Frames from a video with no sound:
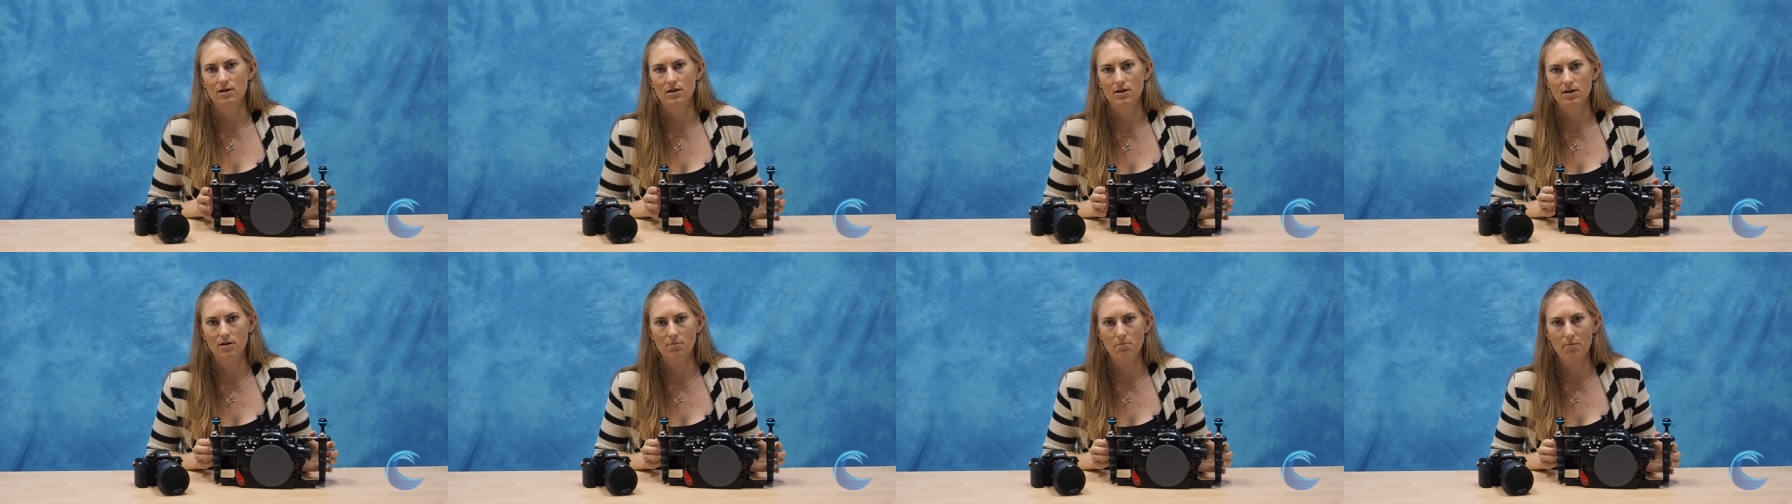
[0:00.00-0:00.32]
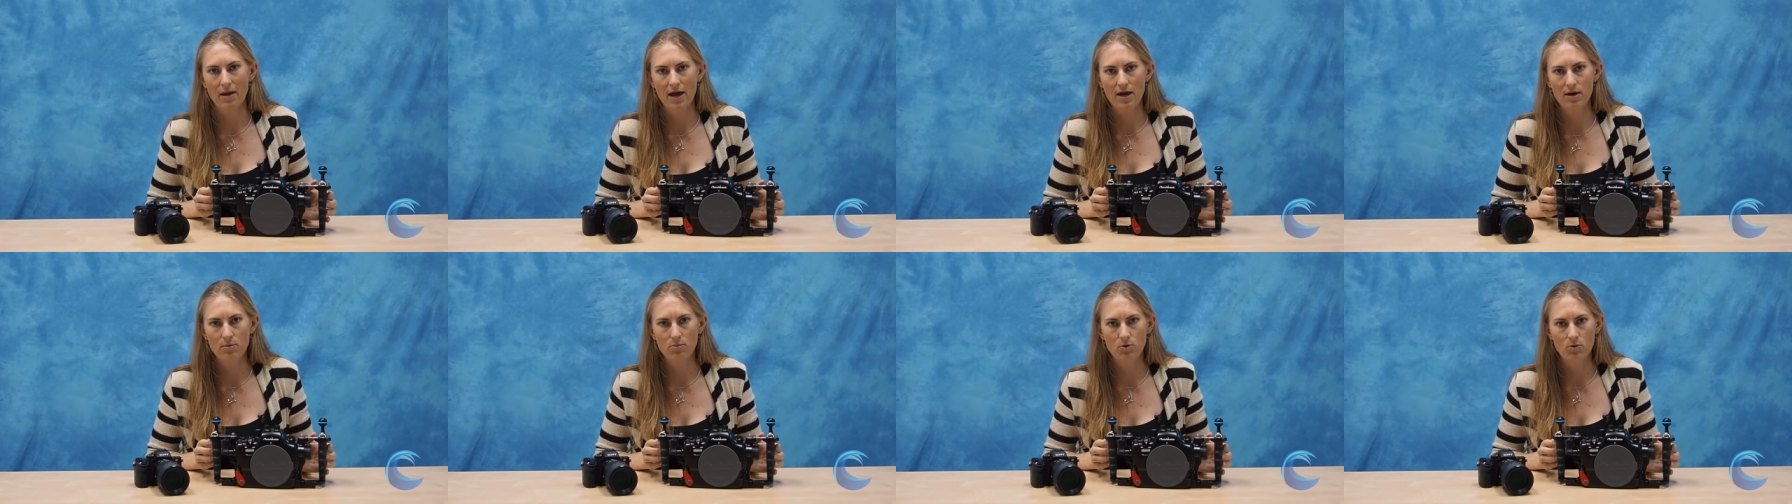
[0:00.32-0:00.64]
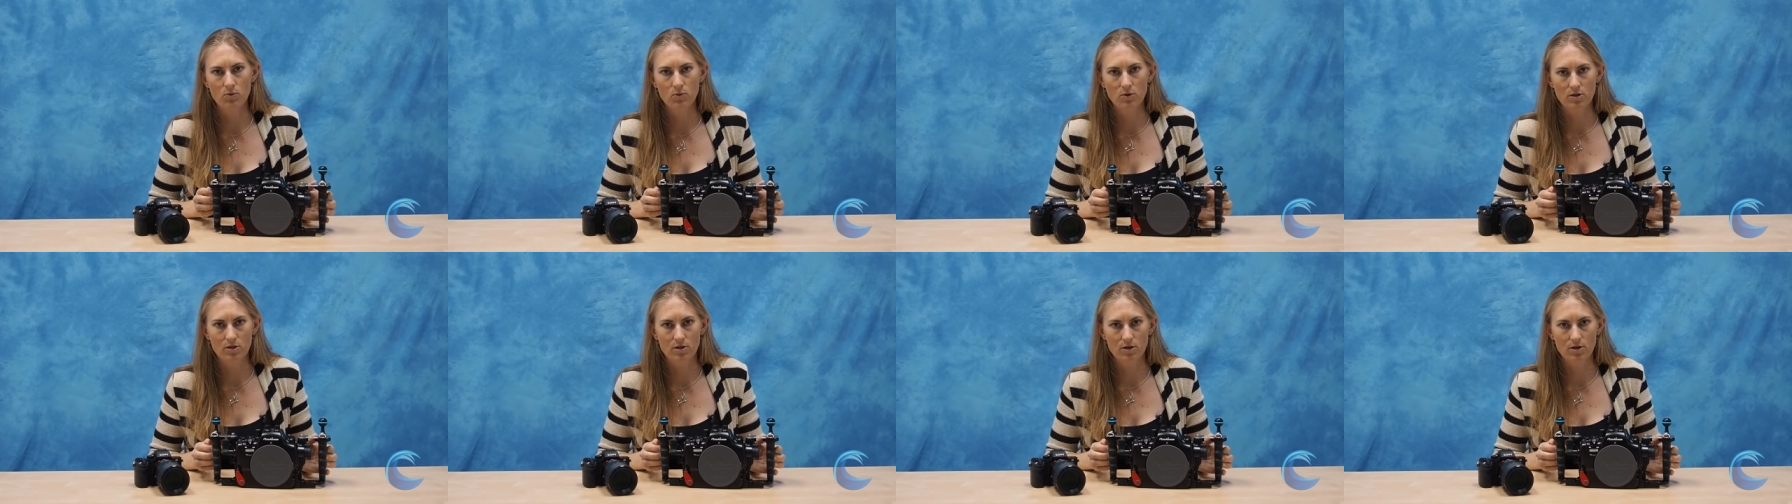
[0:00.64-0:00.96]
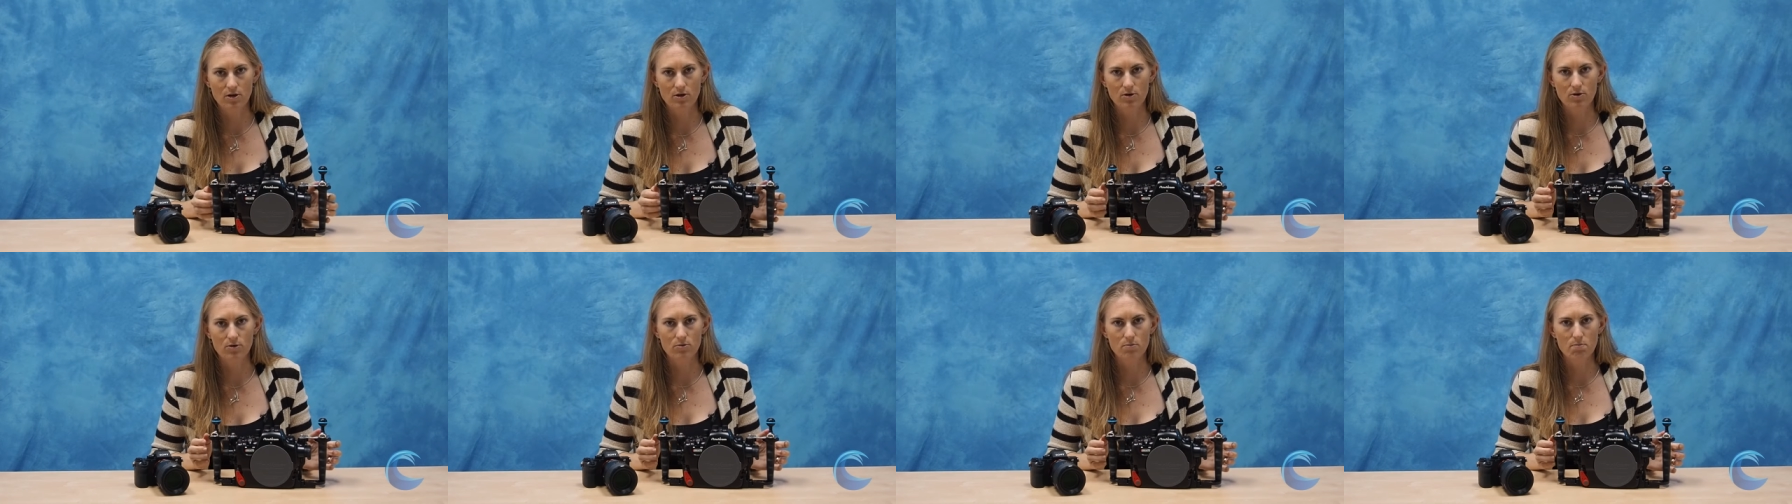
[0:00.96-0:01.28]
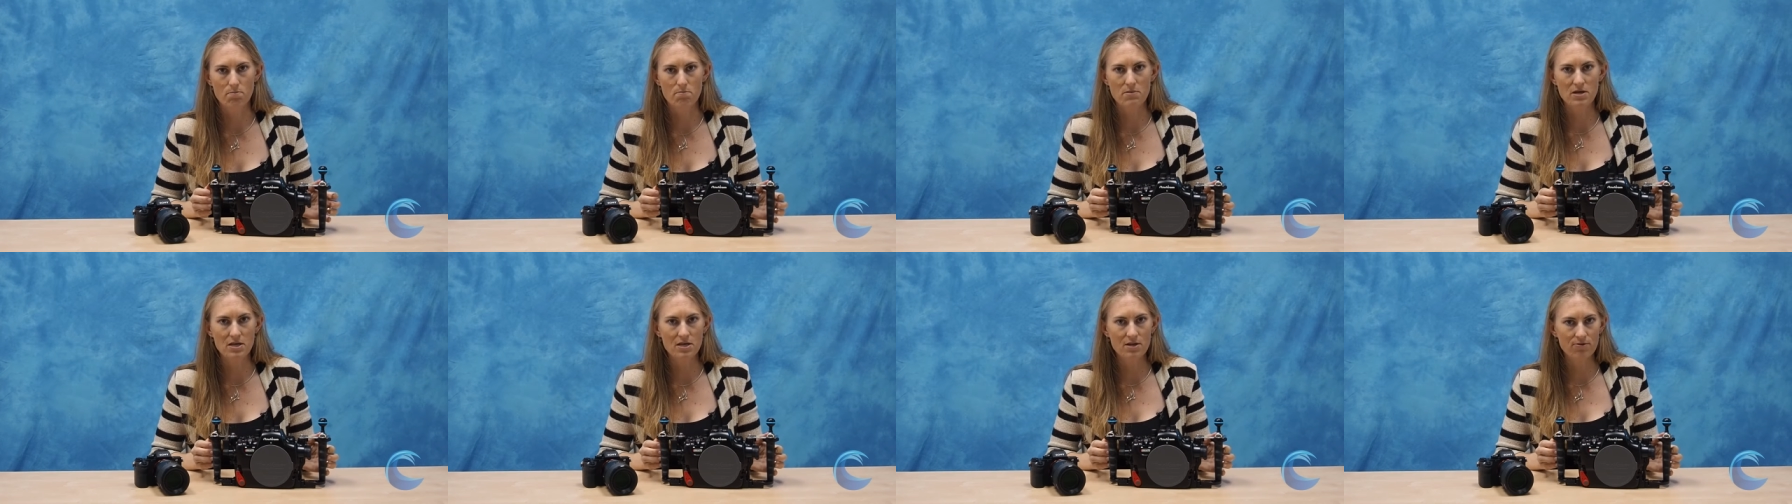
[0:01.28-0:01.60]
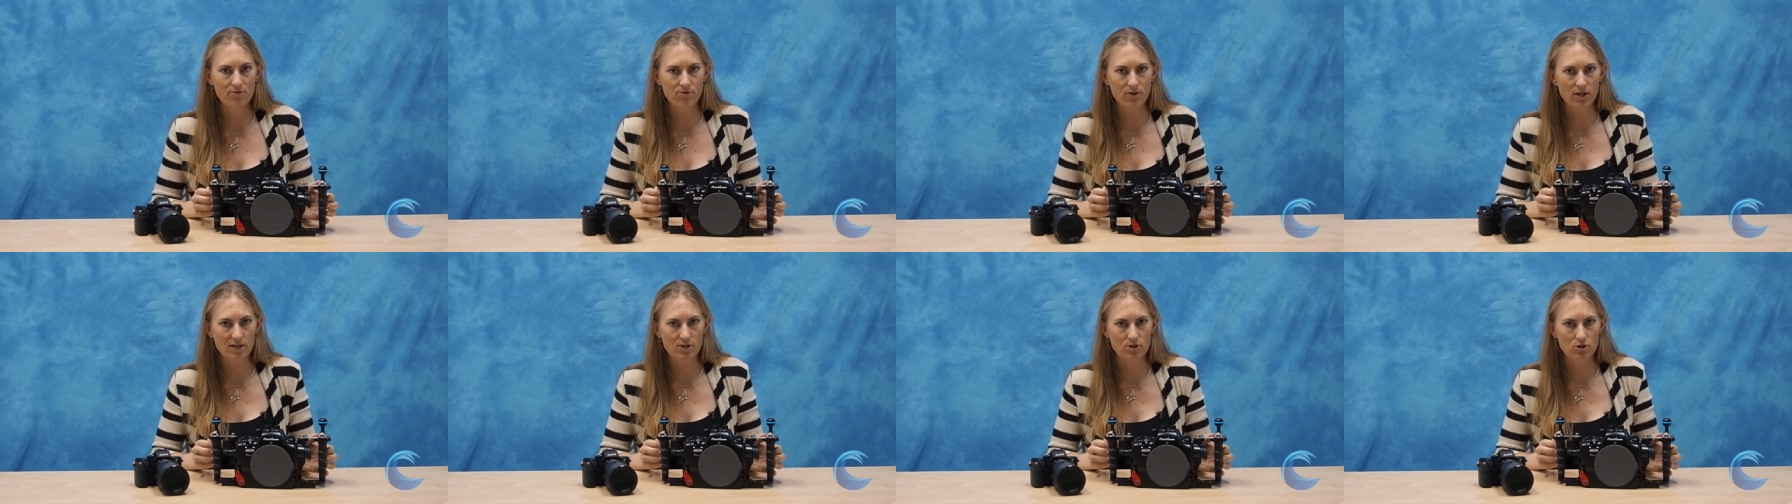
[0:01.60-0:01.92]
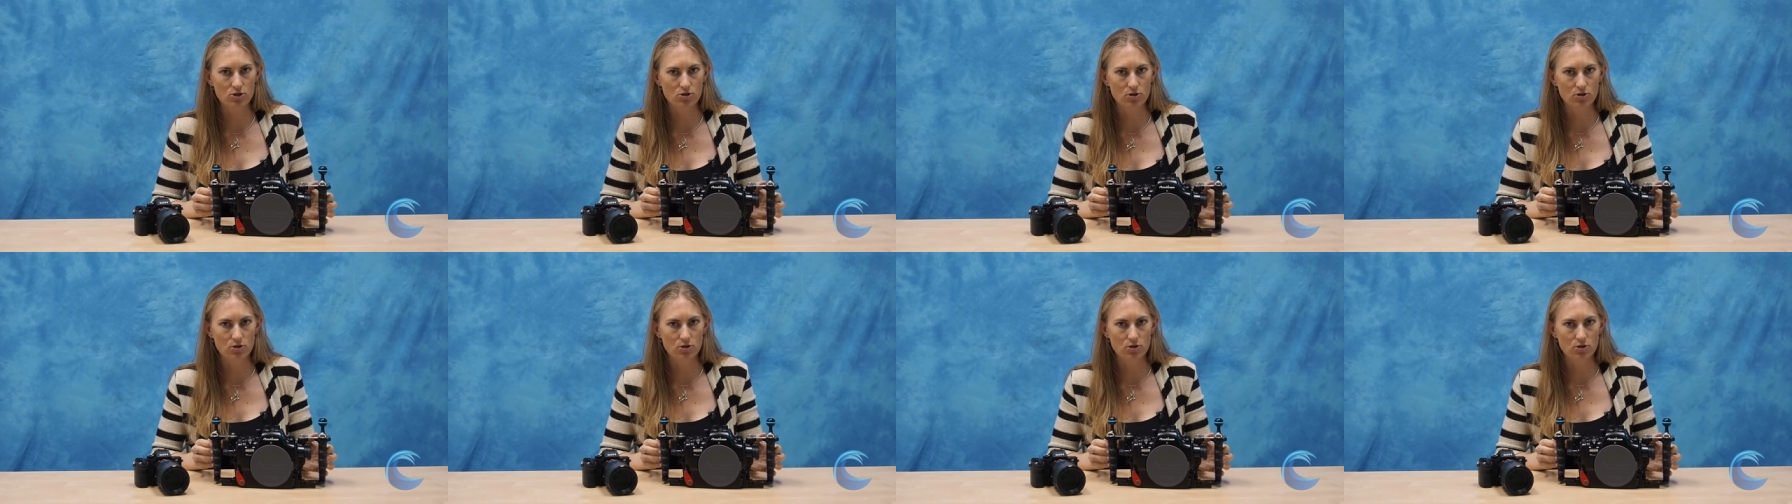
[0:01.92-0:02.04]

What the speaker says: compatible with their mini flash